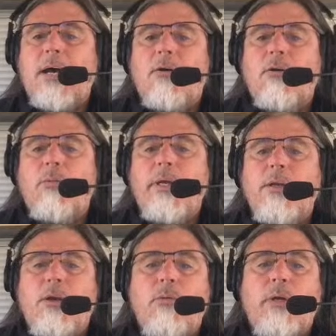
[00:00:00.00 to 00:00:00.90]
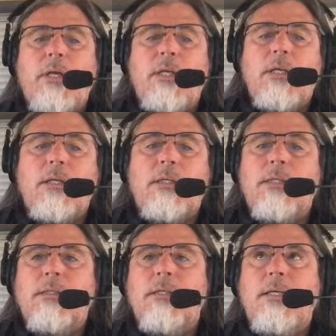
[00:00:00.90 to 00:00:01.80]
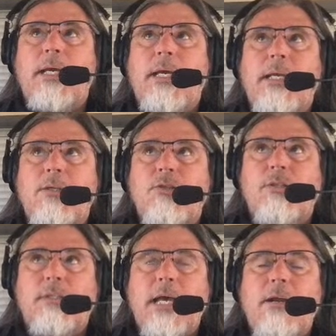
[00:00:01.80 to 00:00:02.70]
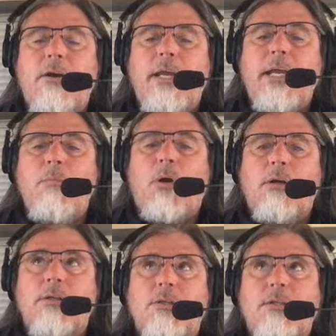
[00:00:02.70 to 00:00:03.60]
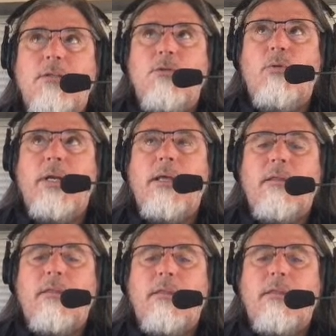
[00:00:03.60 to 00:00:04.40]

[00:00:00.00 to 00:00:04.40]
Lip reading: How are we doing? Today is Saturday, March the 20th.